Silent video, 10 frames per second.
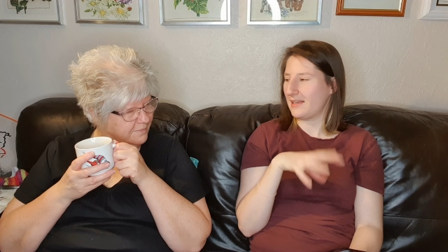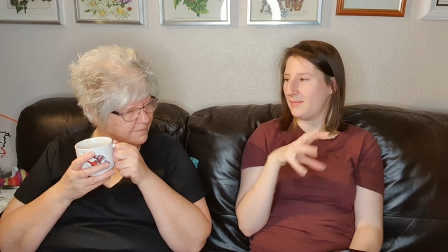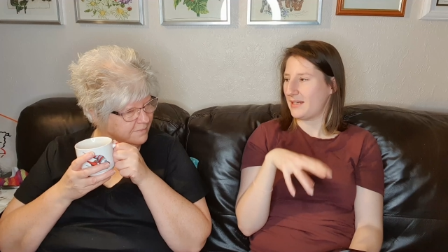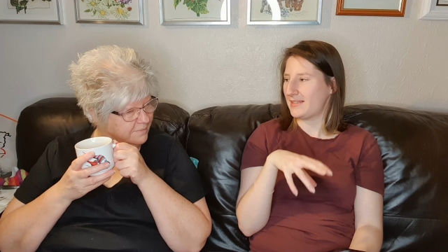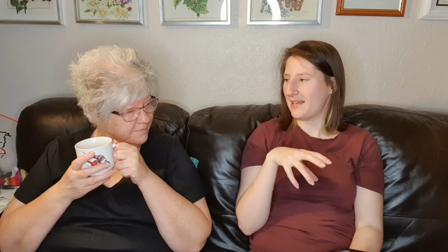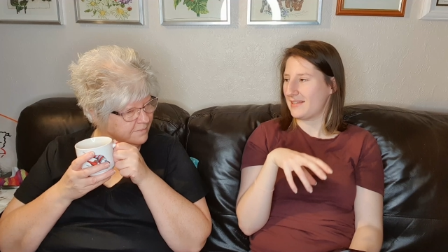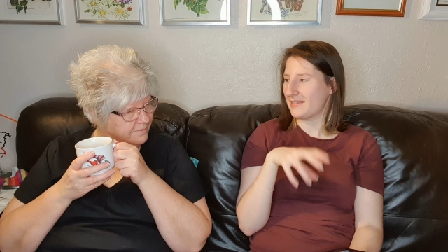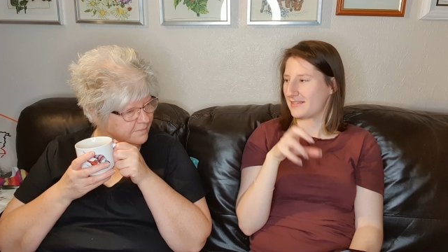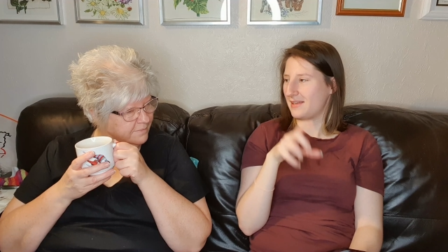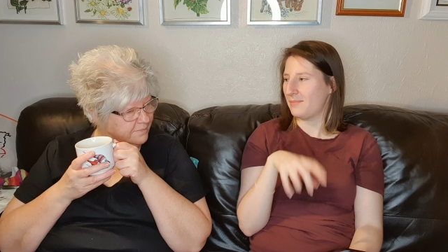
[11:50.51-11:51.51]
Speaker 1: and that makes sense
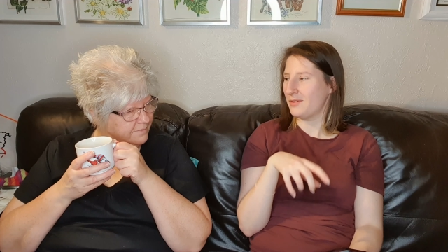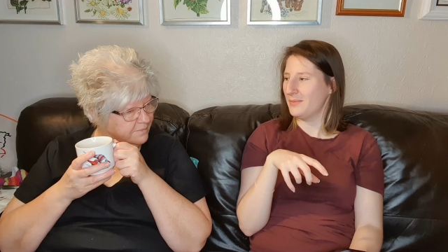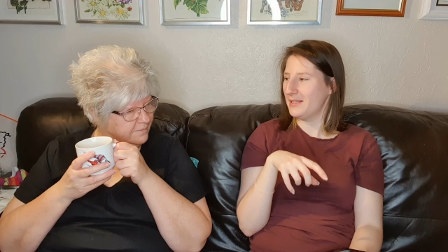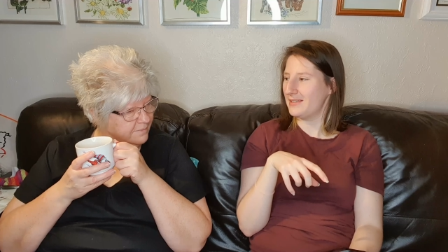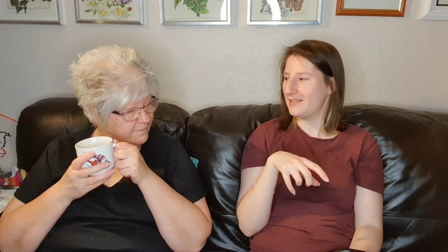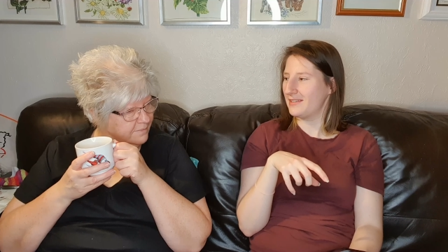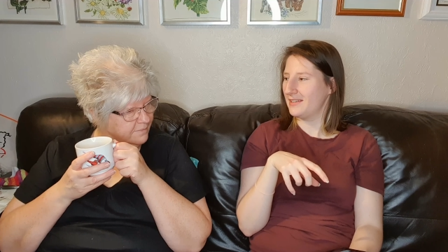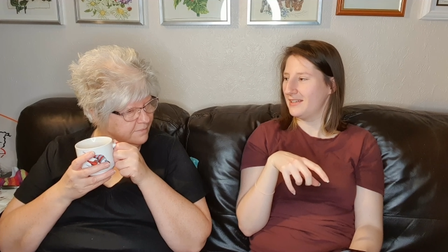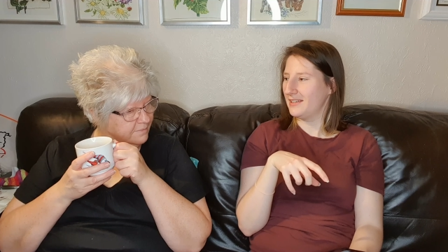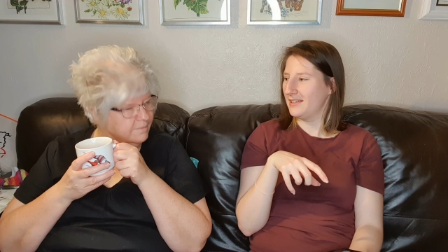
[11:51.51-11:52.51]
for their Moomins.
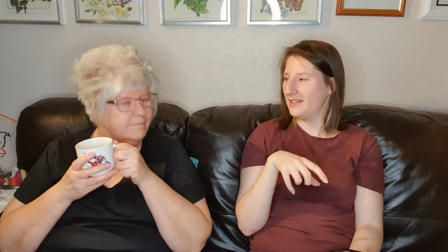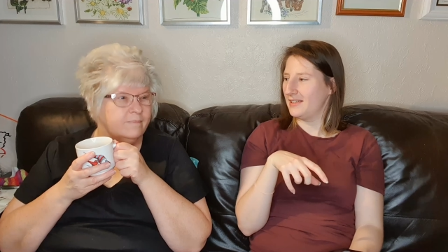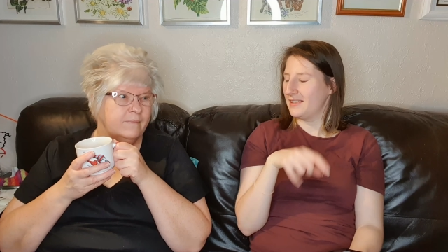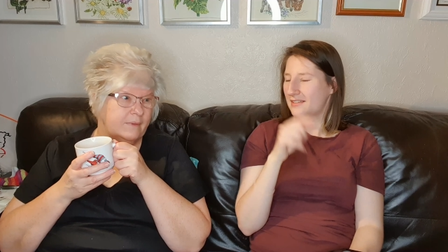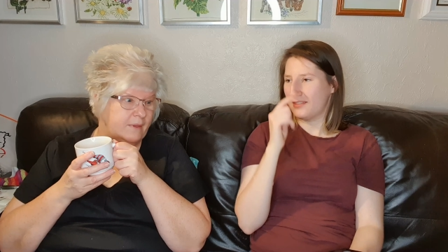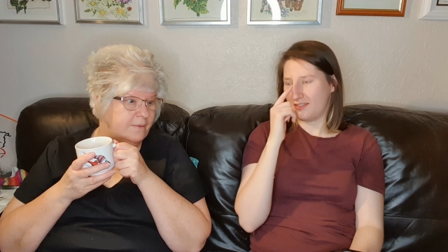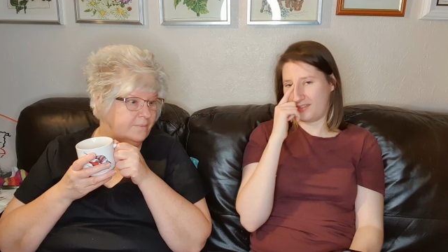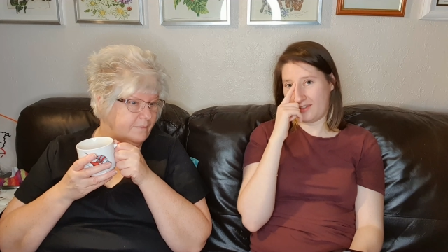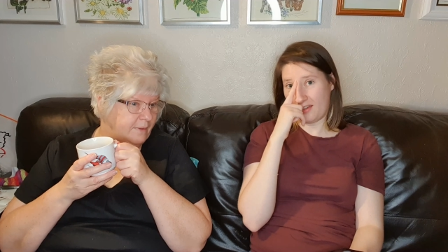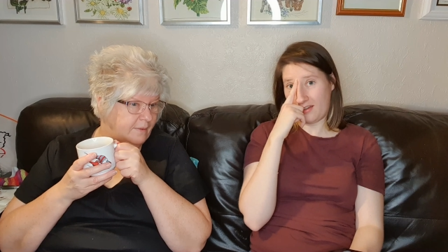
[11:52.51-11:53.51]
Mm,
Speaker 2: yeah.
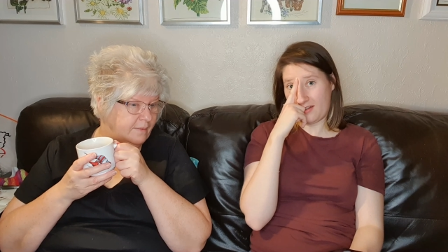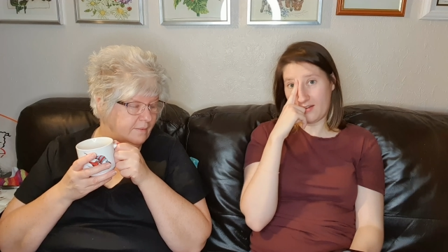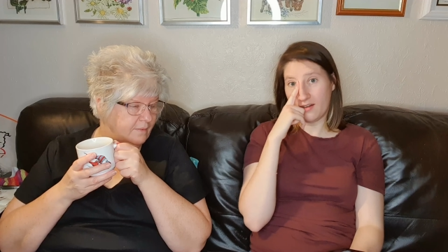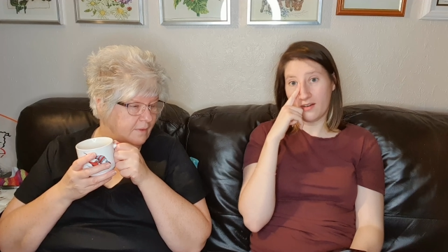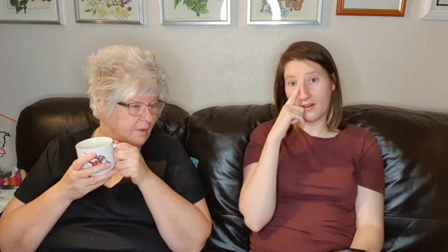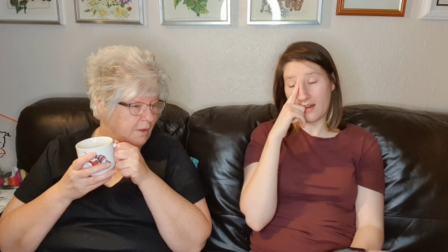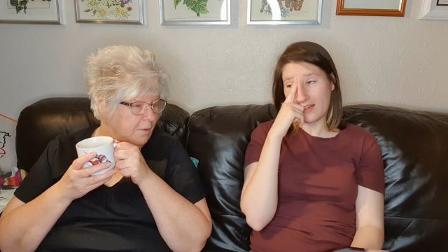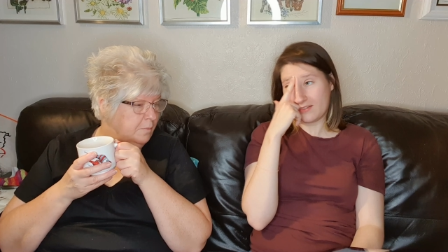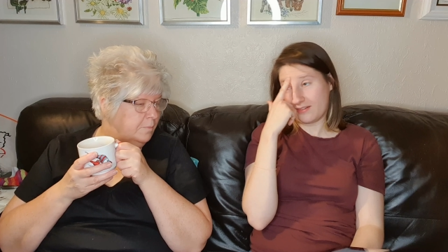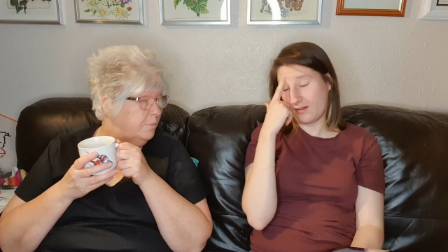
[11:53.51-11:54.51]
So yeah. I
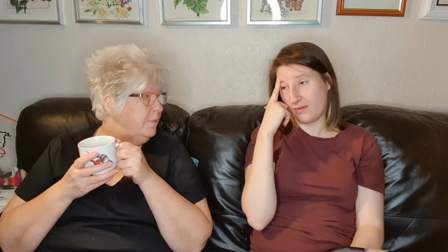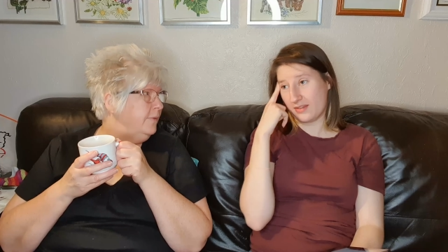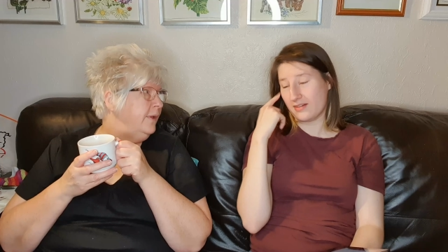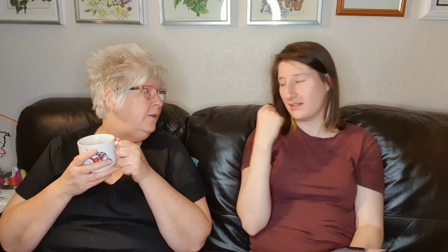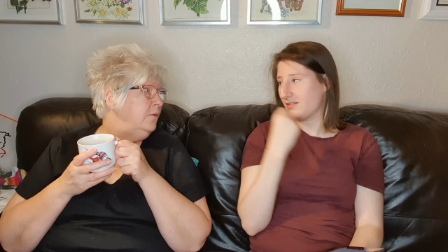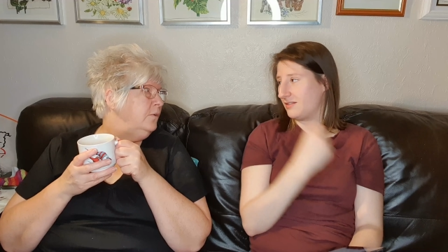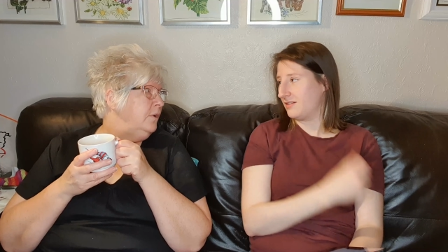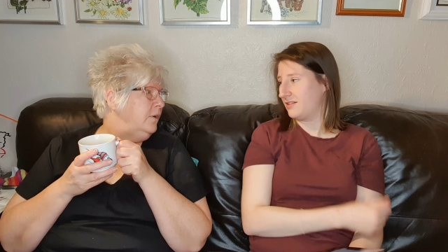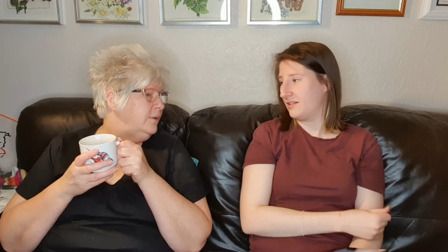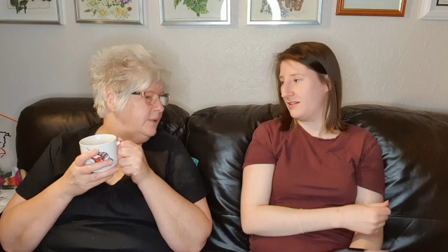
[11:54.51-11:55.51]
don't know whether. But they look
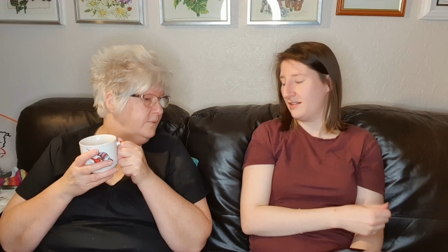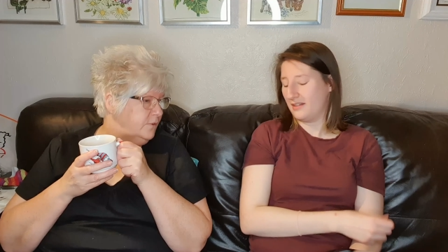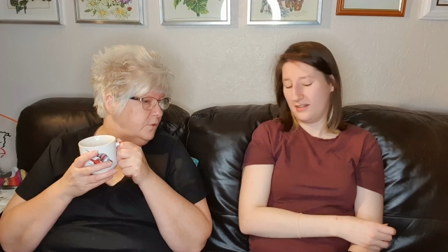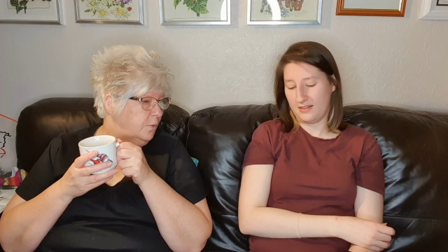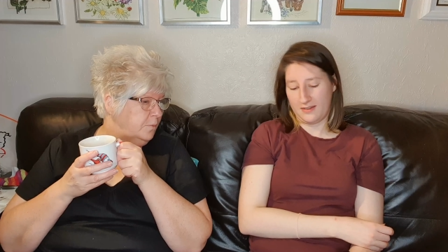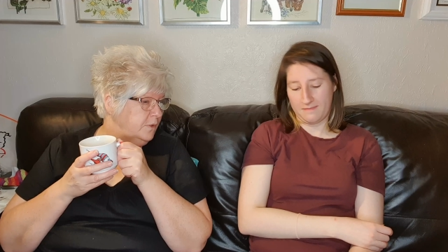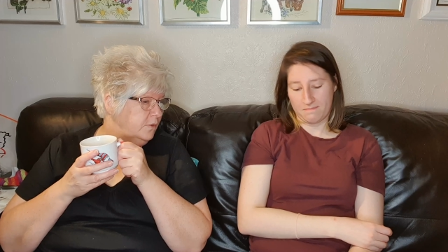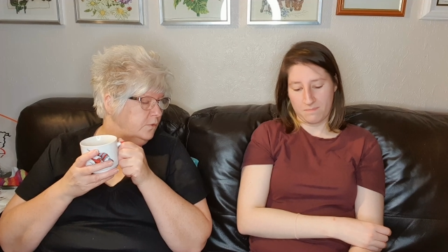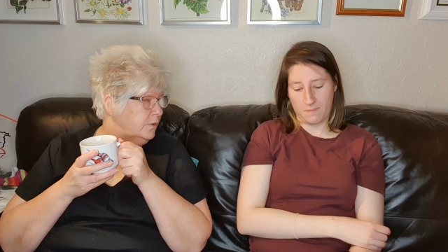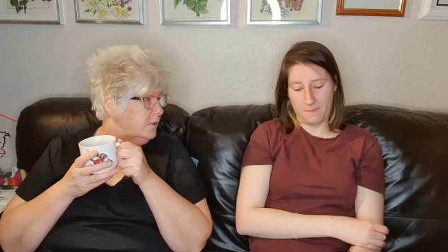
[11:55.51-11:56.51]
nice. The Tomtes
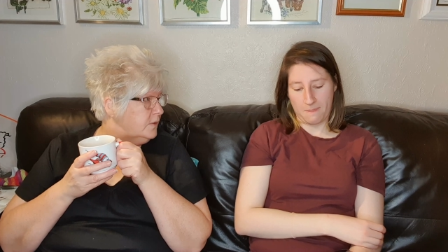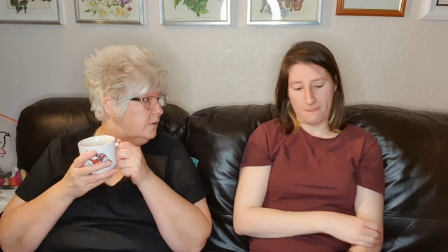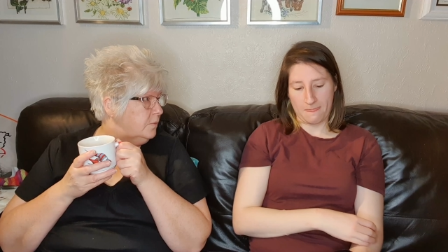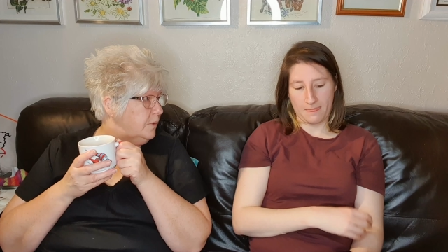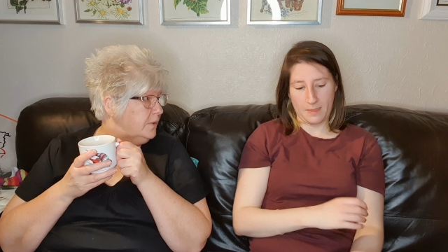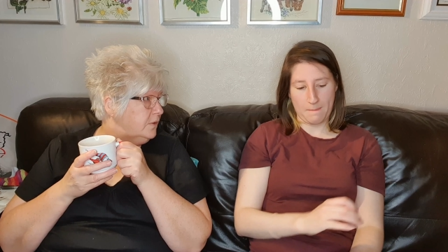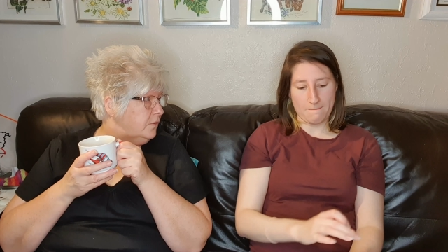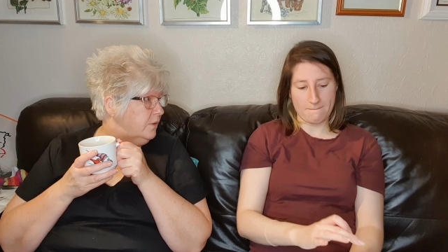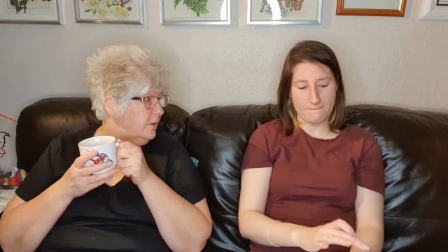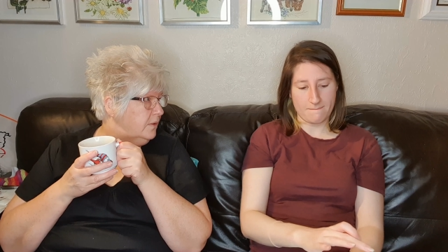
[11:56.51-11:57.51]
look nice on the white
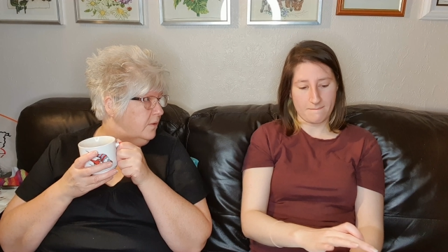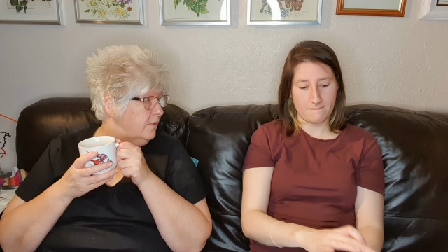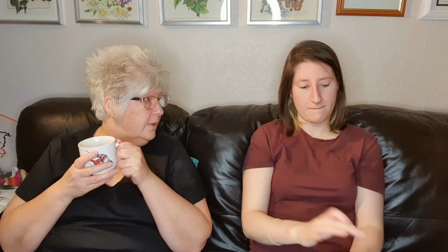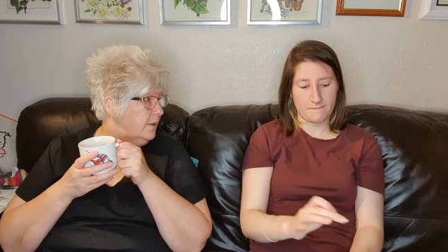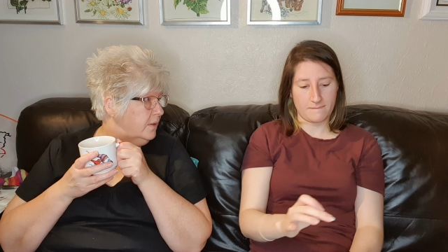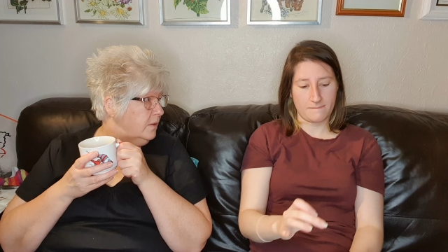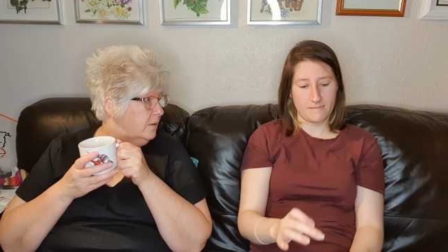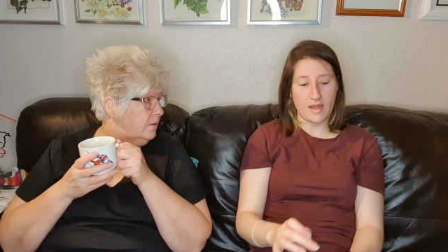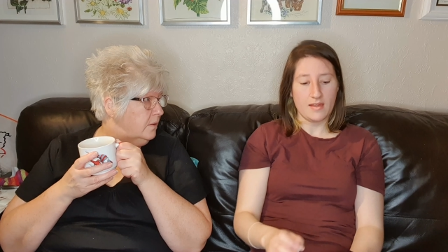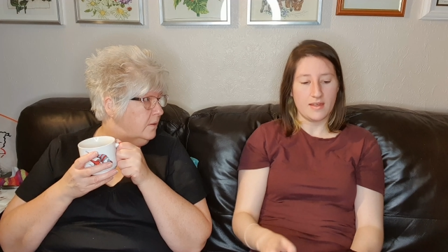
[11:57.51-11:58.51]
acrylic, don't they?
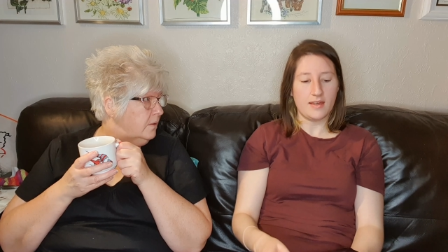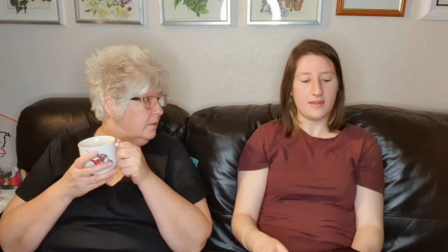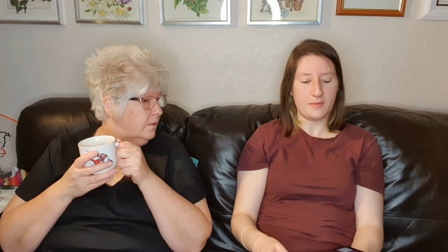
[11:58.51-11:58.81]
Speaker 1: Yeah, they